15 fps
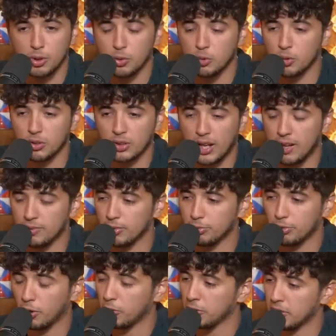Google Calvine
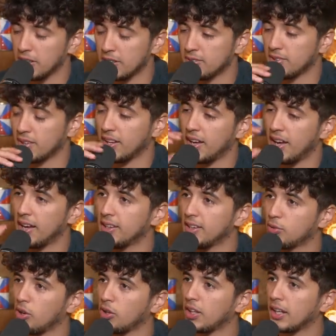photo, you need to see it. And
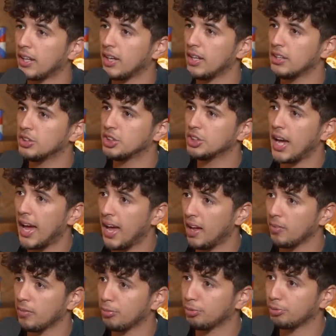it's got like a
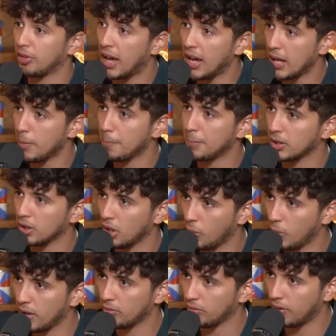jet flying
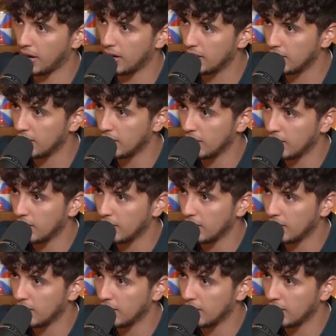below it, right?